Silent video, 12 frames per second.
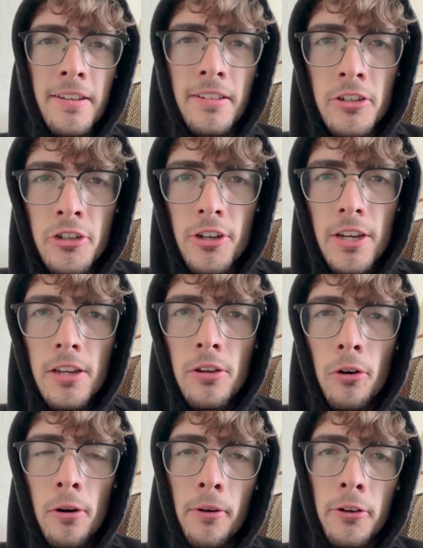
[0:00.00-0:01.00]
ask a
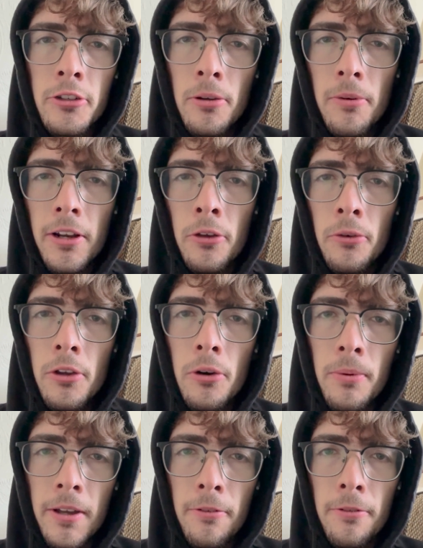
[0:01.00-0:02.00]
G or someone who you're
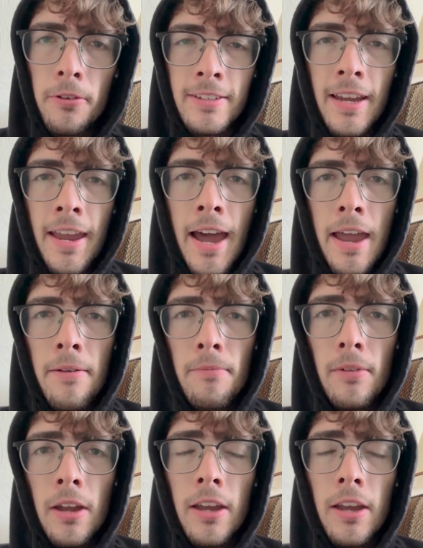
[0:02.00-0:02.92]
with to say, hey,